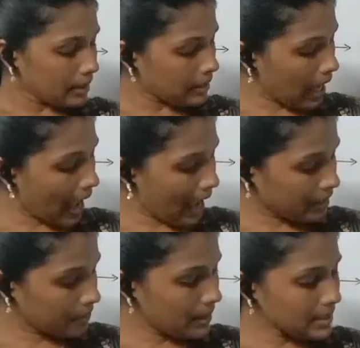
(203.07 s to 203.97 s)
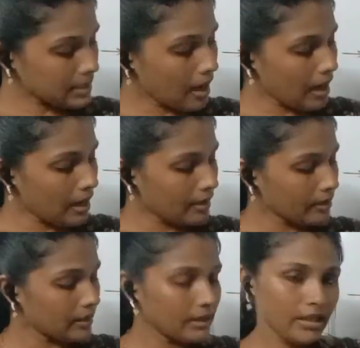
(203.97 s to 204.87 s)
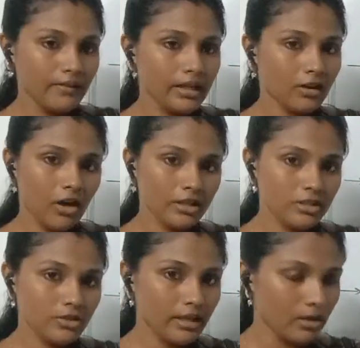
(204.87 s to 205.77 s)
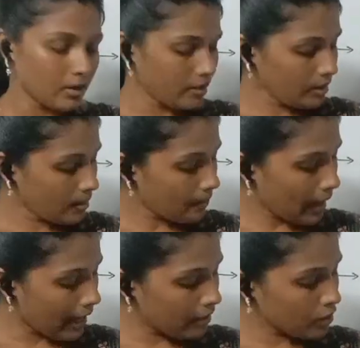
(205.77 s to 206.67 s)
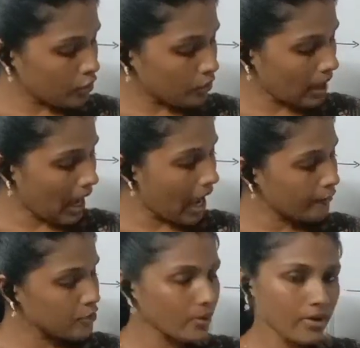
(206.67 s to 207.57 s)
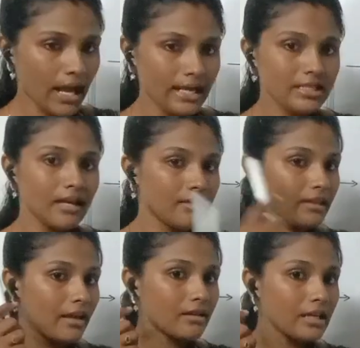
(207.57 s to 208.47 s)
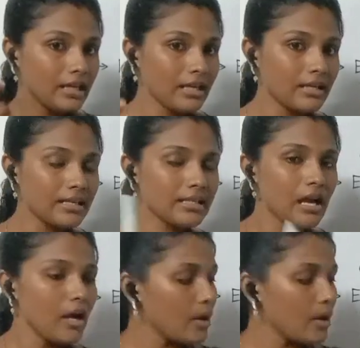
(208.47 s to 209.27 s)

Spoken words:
The animals are given according to an order and you have to write their ears,